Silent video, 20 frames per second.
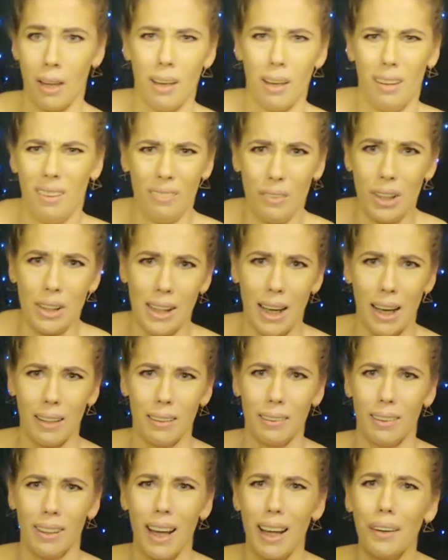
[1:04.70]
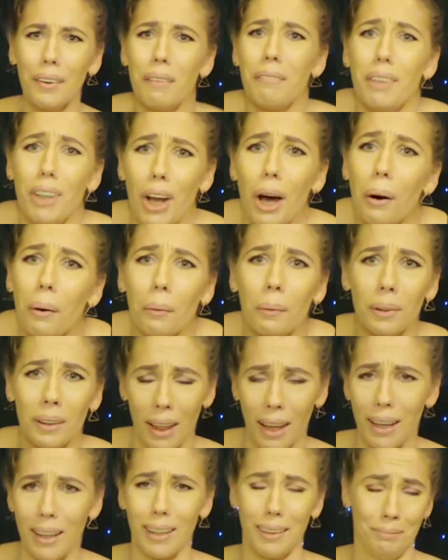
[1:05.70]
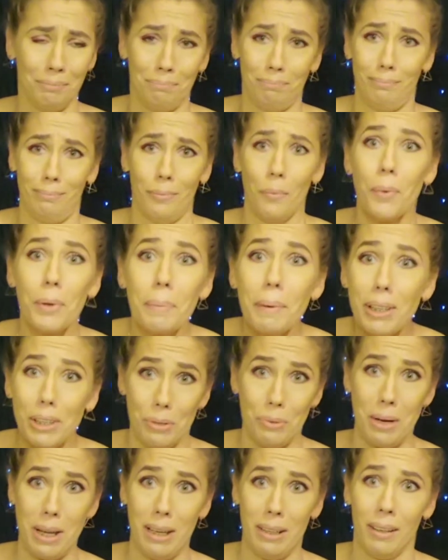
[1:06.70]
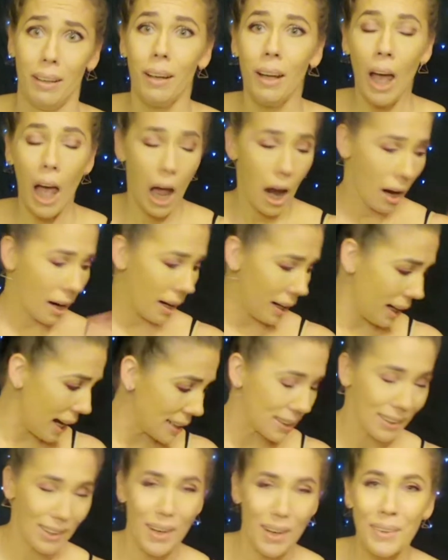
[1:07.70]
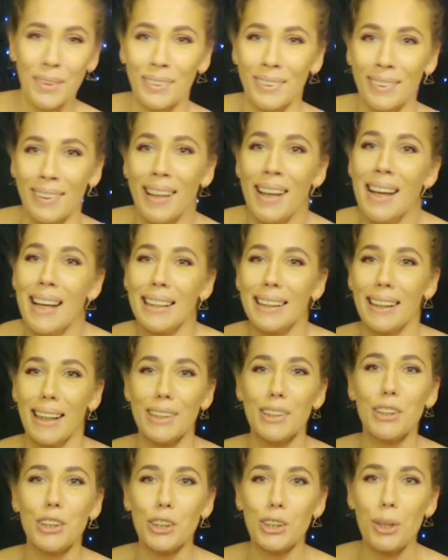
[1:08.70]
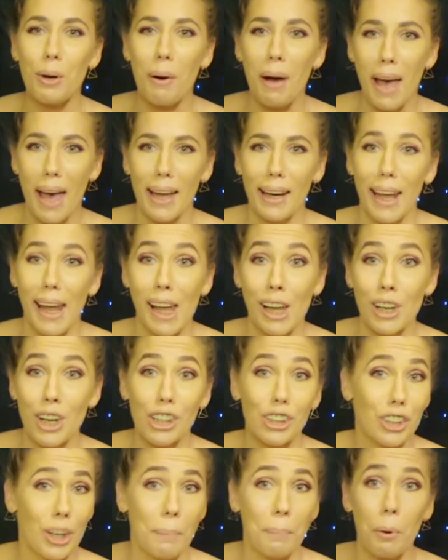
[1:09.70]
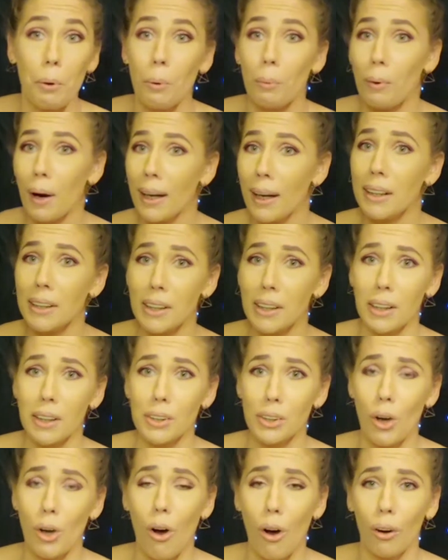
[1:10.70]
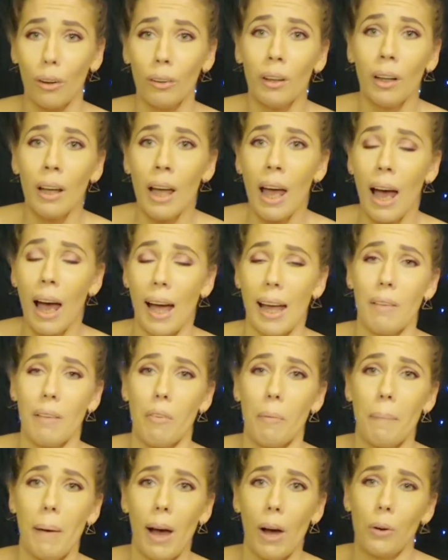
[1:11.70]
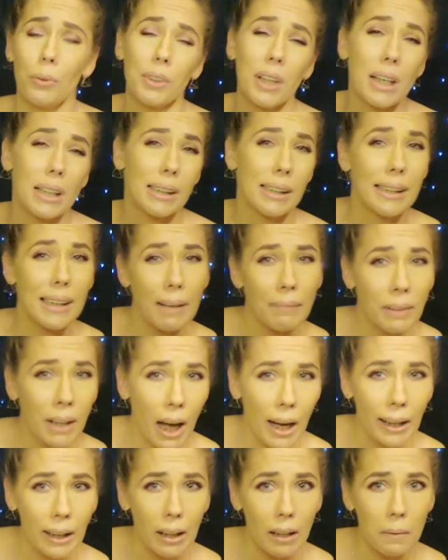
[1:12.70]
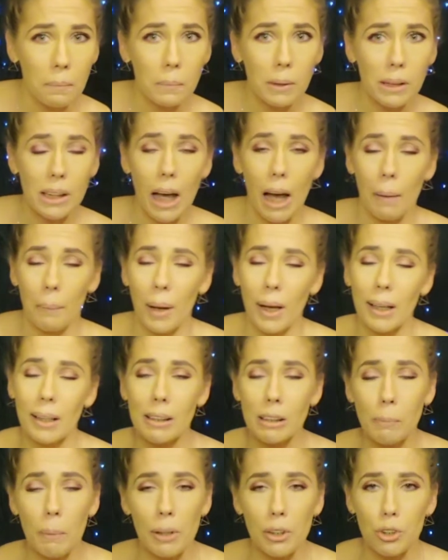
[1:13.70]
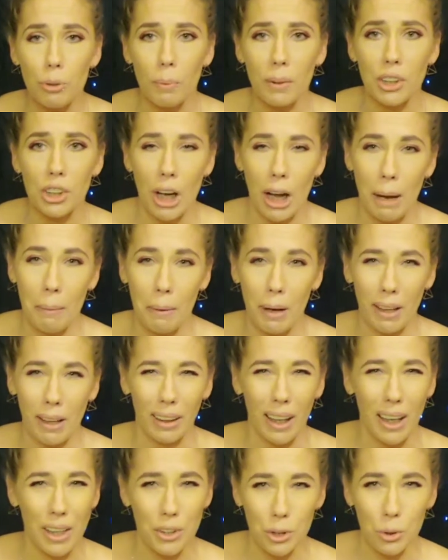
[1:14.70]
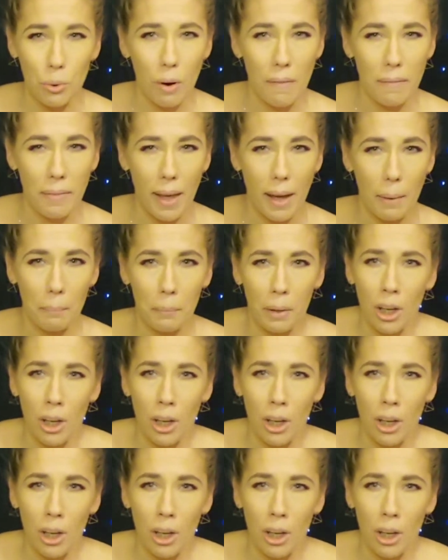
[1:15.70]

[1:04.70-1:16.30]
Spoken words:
What is that? I don't even know. Like, what am I doing? All right, guys, so let's just go ahead and jump right into this haul. I have about 7 items. I'm not going to spend too much time on like 2 of them.